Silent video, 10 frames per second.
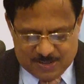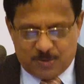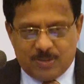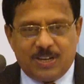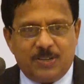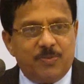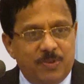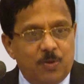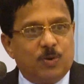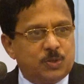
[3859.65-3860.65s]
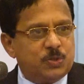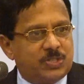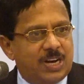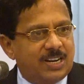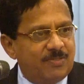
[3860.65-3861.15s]
So that is, we were
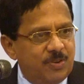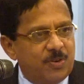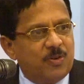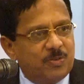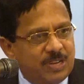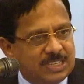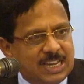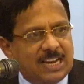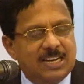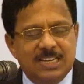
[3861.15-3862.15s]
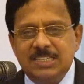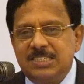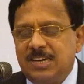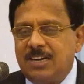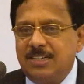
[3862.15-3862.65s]
also
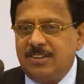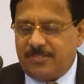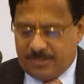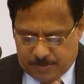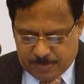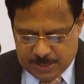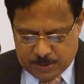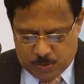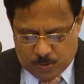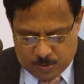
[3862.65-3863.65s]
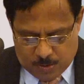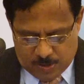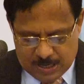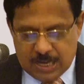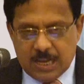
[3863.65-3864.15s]
exactly started the session by 2 o'clock.
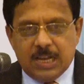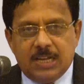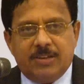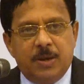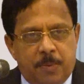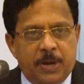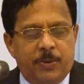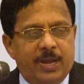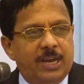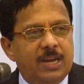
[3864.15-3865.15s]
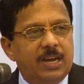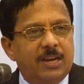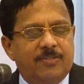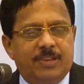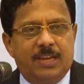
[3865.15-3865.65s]
So in between,
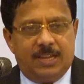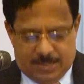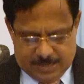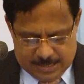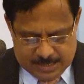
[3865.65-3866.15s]
see,